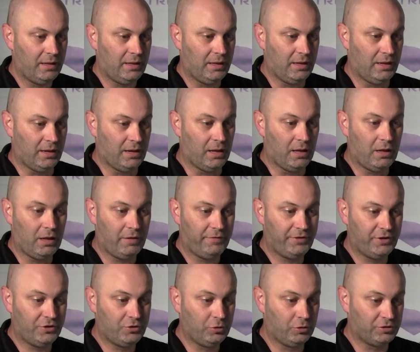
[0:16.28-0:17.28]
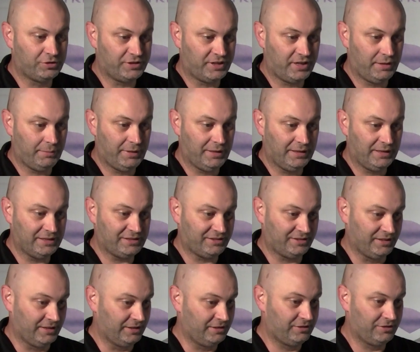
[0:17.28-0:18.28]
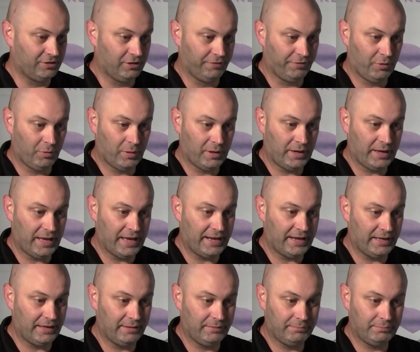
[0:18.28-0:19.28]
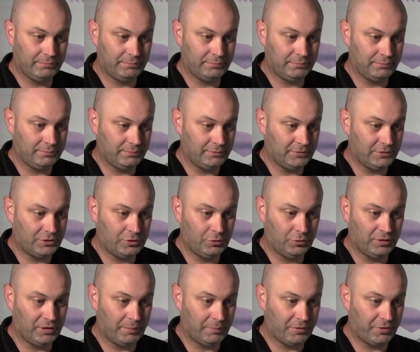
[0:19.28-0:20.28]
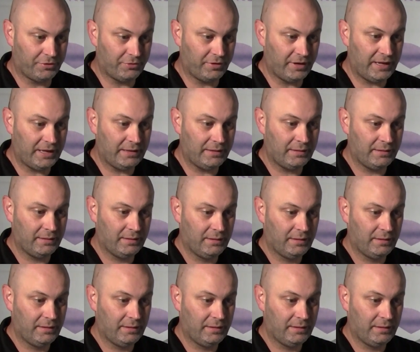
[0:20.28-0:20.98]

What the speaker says: and all of your tools are going to be listed. So if you want to edit tool number 3,